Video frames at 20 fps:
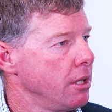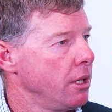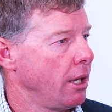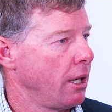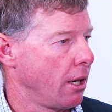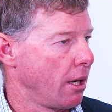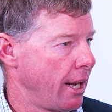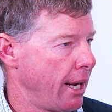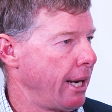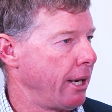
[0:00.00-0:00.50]
it
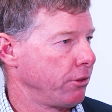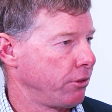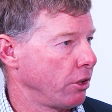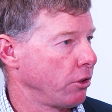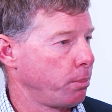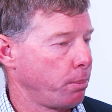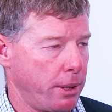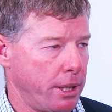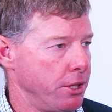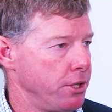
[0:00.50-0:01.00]
allows
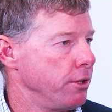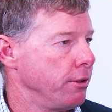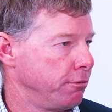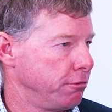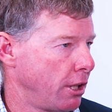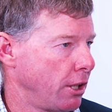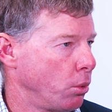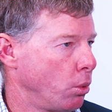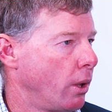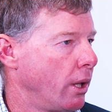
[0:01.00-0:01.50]
us plenty of
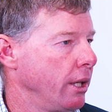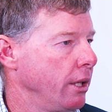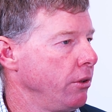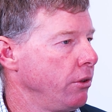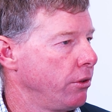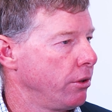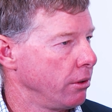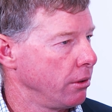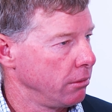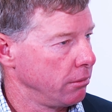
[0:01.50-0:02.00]
runway
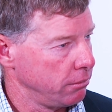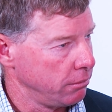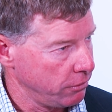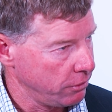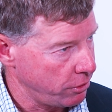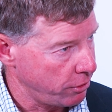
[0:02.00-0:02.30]
to